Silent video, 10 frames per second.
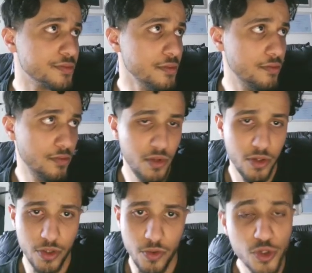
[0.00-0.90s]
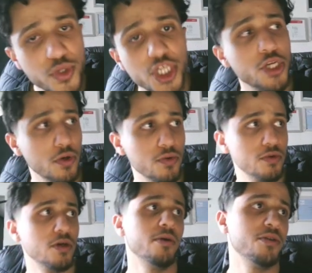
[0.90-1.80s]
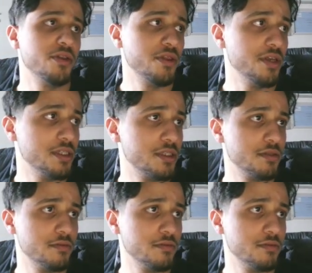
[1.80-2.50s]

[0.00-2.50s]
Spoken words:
So what we know about this,